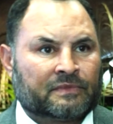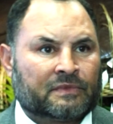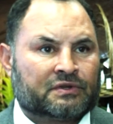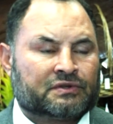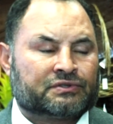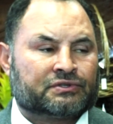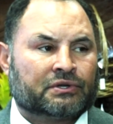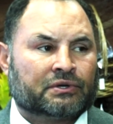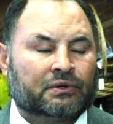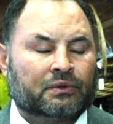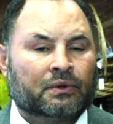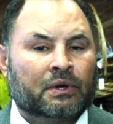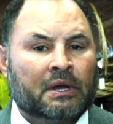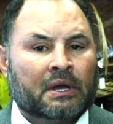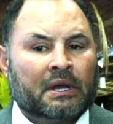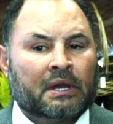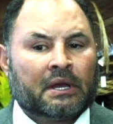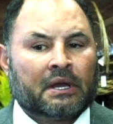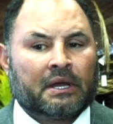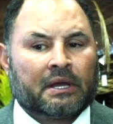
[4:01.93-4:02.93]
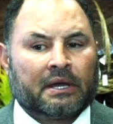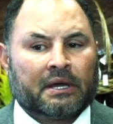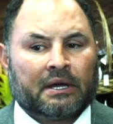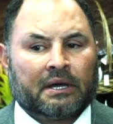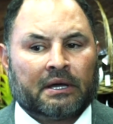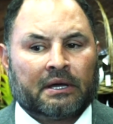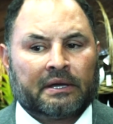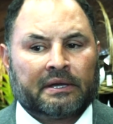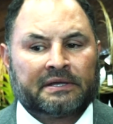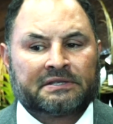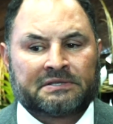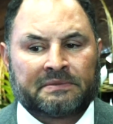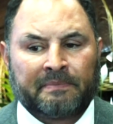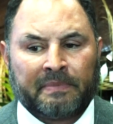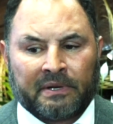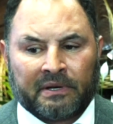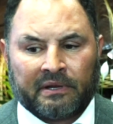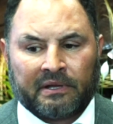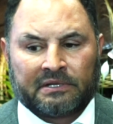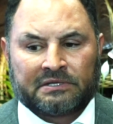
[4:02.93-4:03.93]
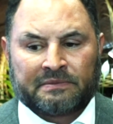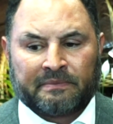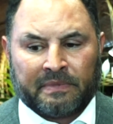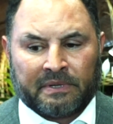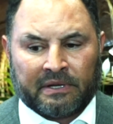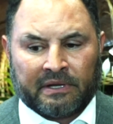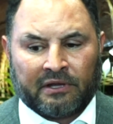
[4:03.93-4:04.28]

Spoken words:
So it's been